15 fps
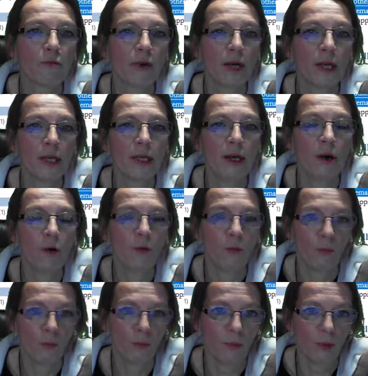If I
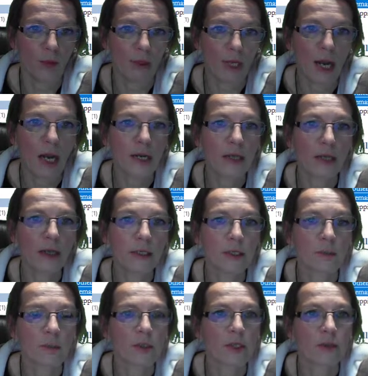now
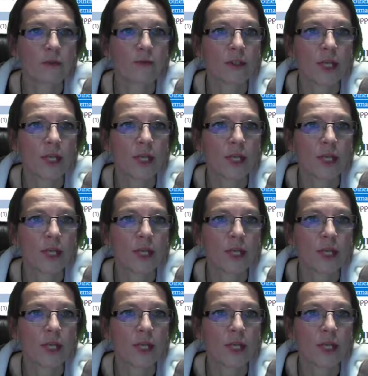highlight a piece